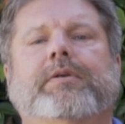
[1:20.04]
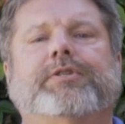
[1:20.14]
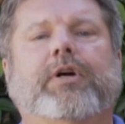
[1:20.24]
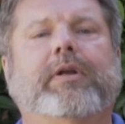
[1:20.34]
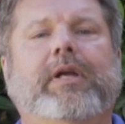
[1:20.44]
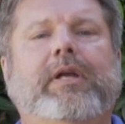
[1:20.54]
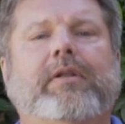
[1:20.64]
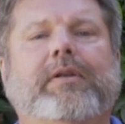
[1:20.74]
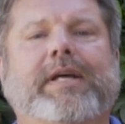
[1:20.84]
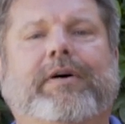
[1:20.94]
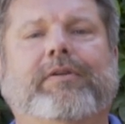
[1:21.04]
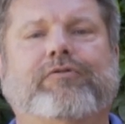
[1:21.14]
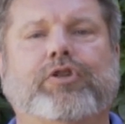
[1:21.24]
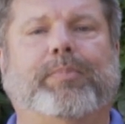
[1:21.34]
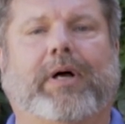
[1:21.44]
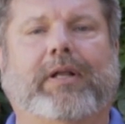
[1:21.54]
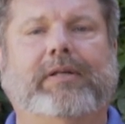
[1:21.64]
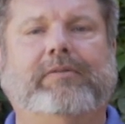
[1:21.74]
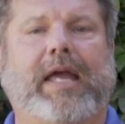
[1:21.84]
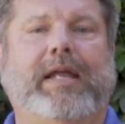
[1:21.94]
starting in the town of
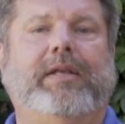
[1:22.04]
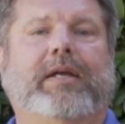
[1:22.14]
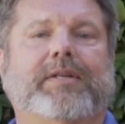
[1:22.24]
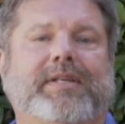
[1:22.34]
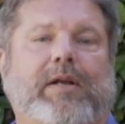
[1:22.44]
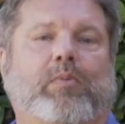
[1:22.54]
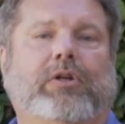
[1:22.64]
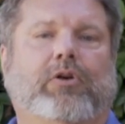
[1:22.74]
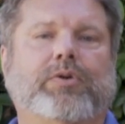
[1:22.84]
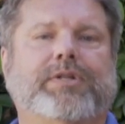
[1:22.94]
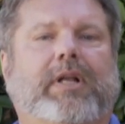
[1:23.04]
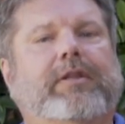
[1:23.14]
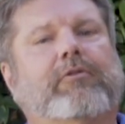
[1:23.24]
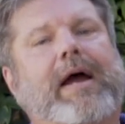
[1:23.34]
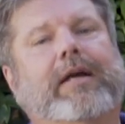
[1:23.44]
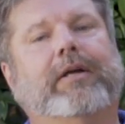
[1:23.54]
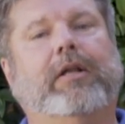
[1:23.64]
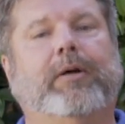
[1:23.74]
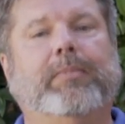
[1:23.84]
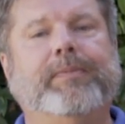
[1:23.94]
Chapala, ending in San Juan Cosala at the Raquet
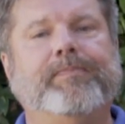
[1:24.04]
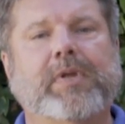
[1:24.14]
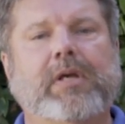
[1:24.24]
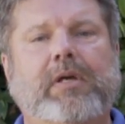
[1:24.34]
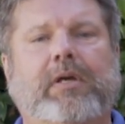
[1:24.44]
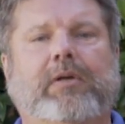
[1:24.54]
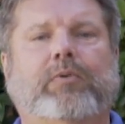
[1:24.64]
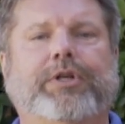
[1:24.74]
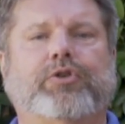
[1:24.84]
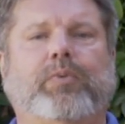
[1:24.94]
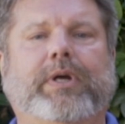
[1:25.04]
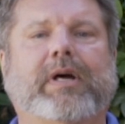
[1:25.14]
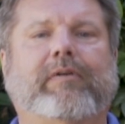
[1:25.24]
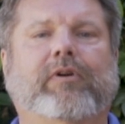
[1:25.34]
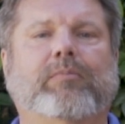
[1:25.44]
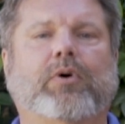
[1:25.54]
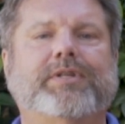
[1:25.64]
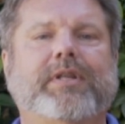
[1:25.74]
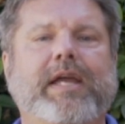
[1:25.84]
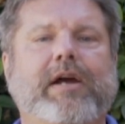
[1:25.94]
Club, in which we cover
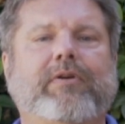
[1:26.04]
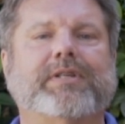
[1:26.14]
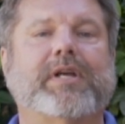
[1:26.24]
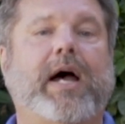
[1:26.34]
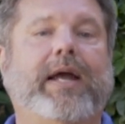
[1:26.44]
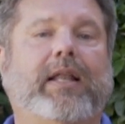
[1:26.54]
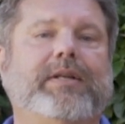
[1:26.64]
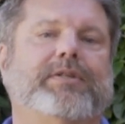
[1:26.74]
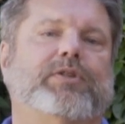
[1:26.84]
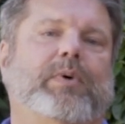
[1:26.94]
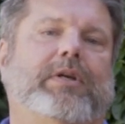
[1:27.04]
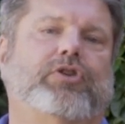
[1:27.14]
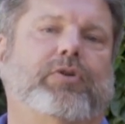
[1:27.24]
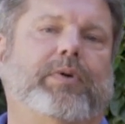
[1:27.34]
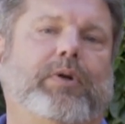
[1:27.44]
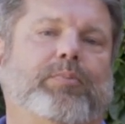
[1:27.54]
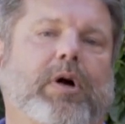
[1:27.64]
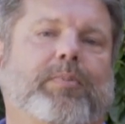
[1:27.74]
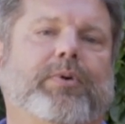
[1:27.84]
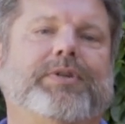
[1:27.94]
most of the area's highlights as well as showing you
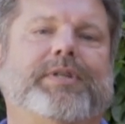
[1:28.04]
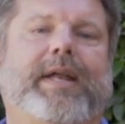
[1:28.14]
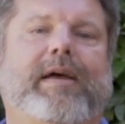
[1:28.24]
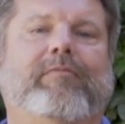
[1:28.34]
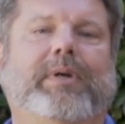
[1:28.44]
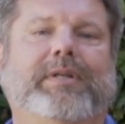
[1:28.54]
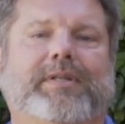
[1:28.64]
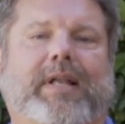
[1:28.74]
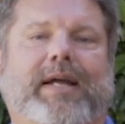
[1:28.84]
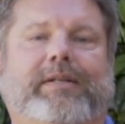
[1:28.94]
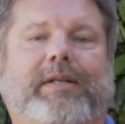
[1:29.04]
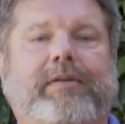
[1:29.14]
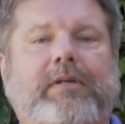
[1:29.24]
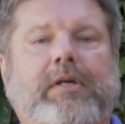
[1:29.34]
properties that have been selected.